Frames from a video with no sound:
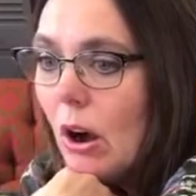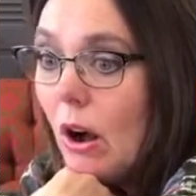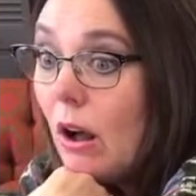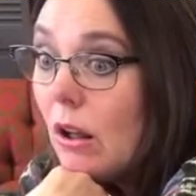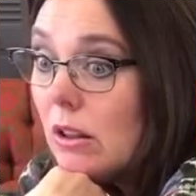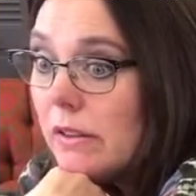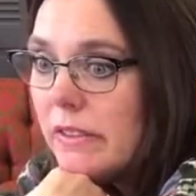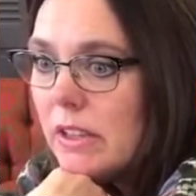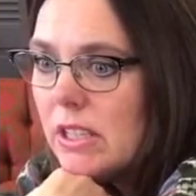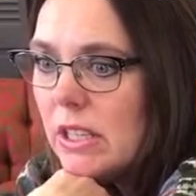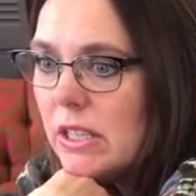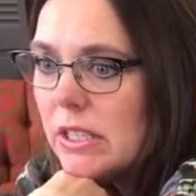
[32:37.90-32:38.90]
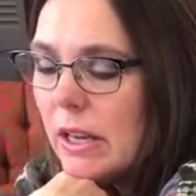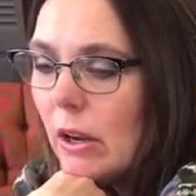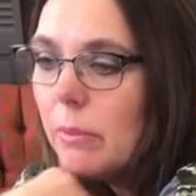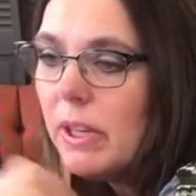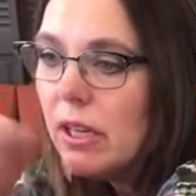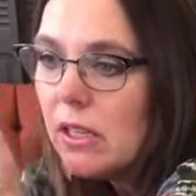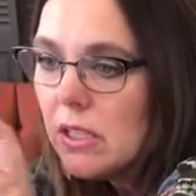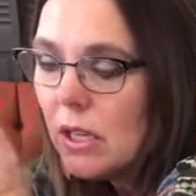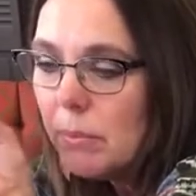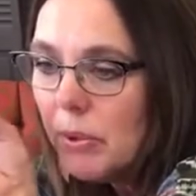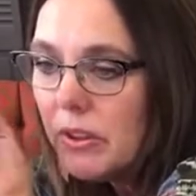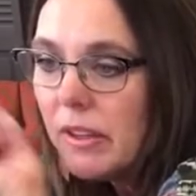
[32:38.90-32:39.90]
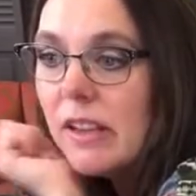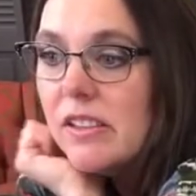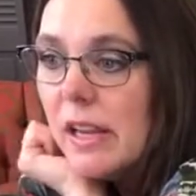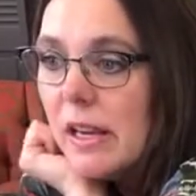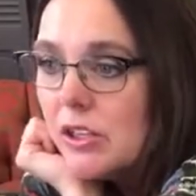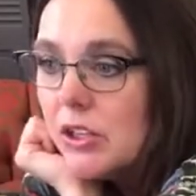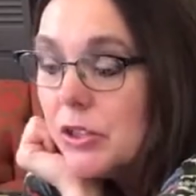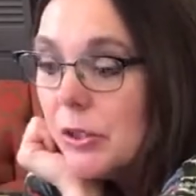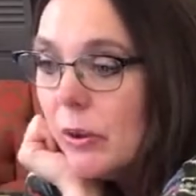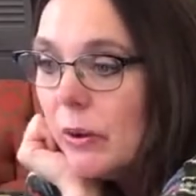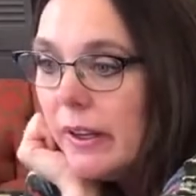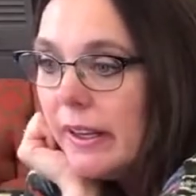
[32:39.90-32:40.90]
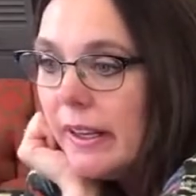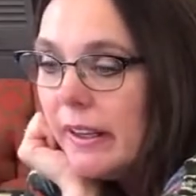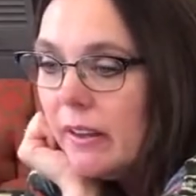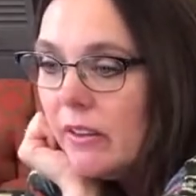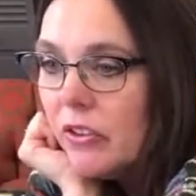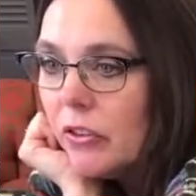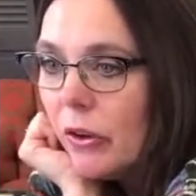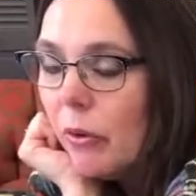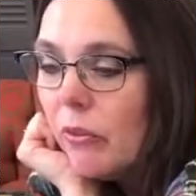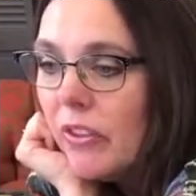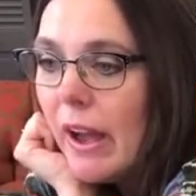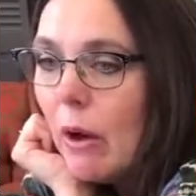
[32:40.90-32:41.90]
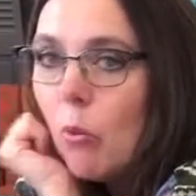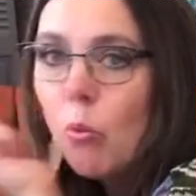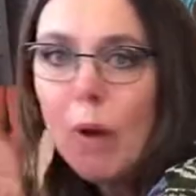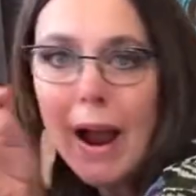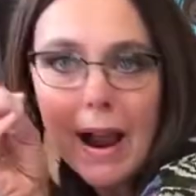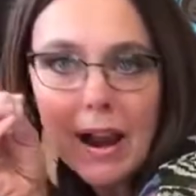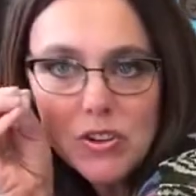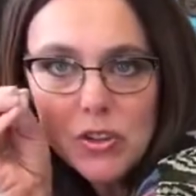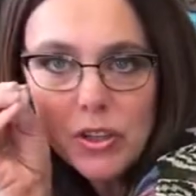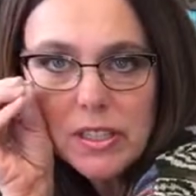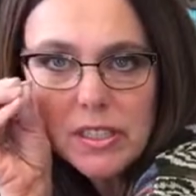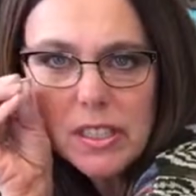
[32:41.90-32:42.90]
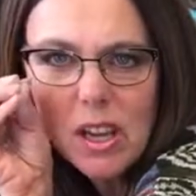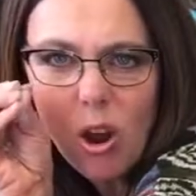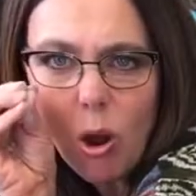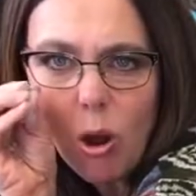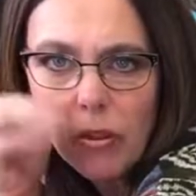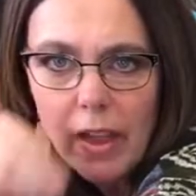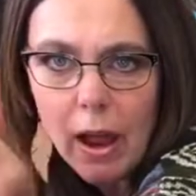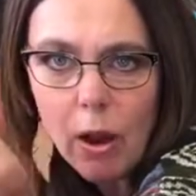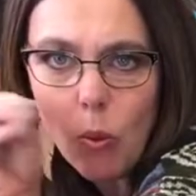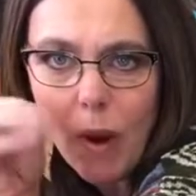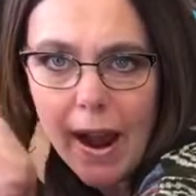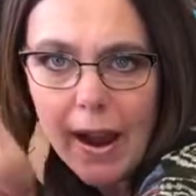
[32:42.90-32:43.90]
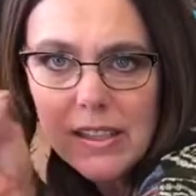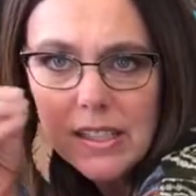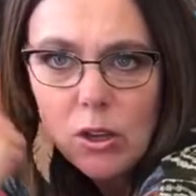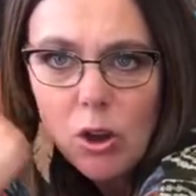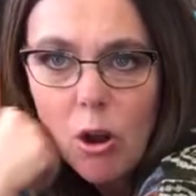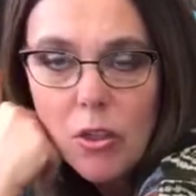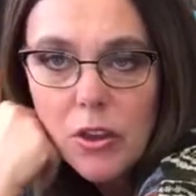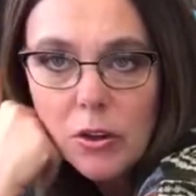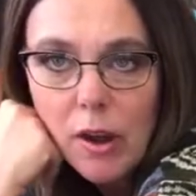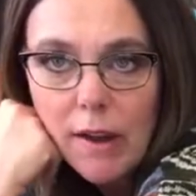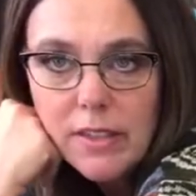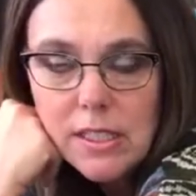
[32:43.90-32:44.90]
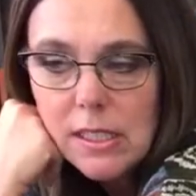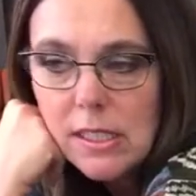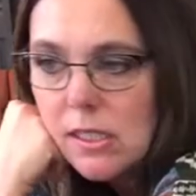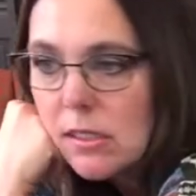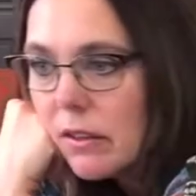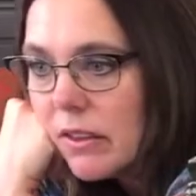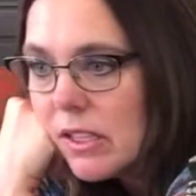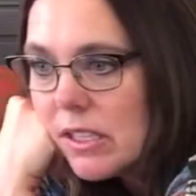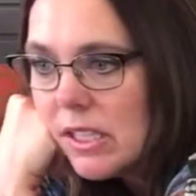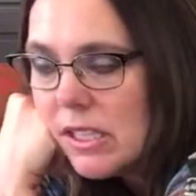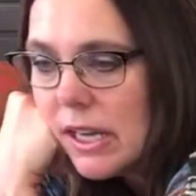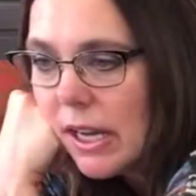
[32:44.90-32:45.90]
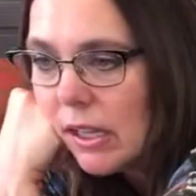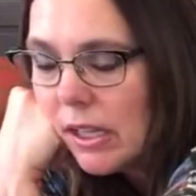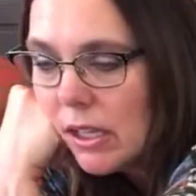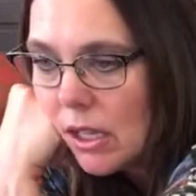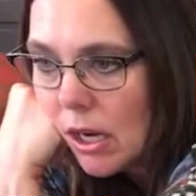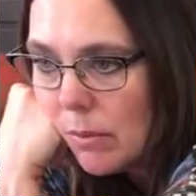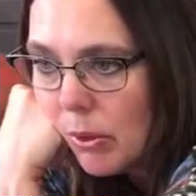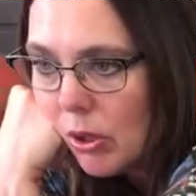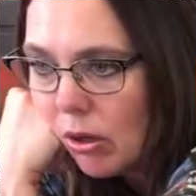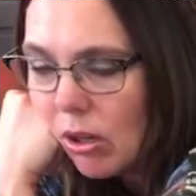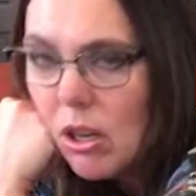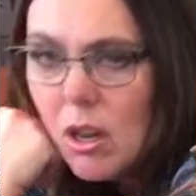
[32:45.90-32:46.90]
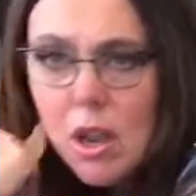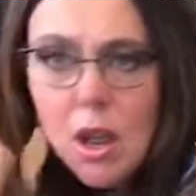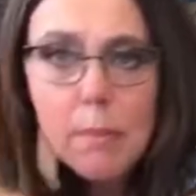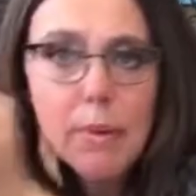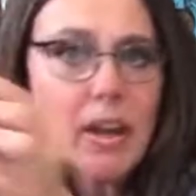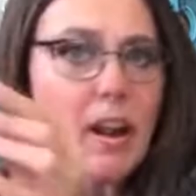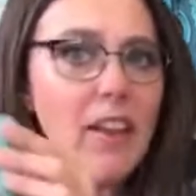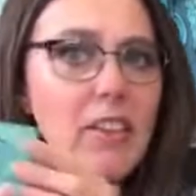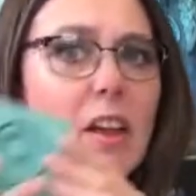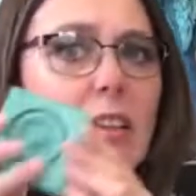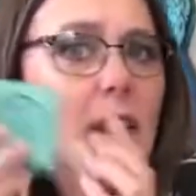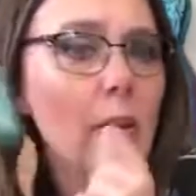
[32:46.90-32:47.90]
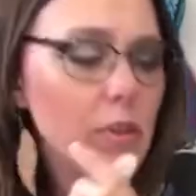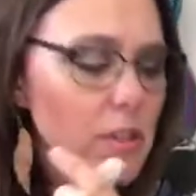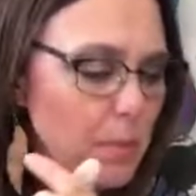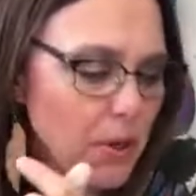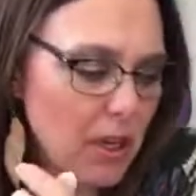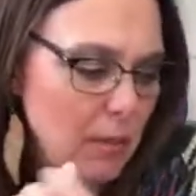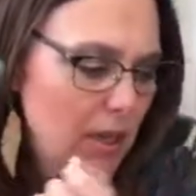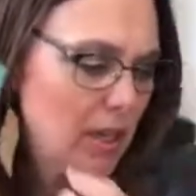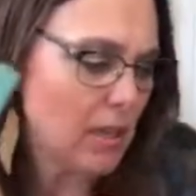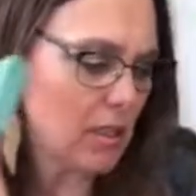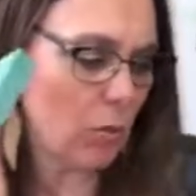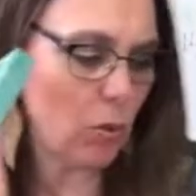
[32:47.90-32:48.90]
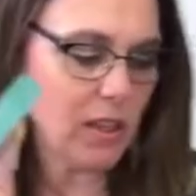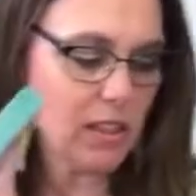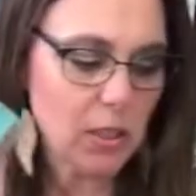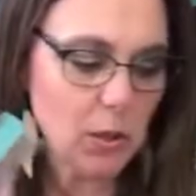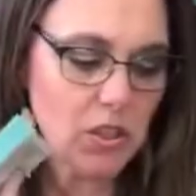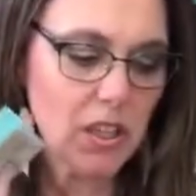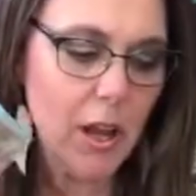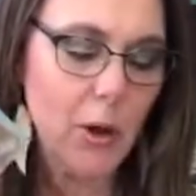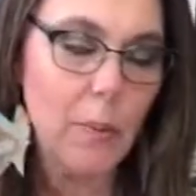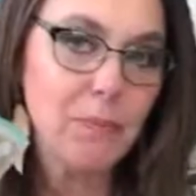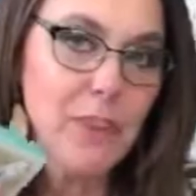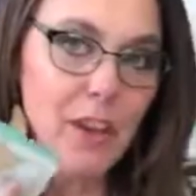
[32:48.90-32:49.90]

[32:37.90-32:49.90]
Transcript: all of the detail because I put that texture on it. So that wax, you can see all that wax and all the crevices and the detailing that I put on. But I thought that was pretty because it was so subtle.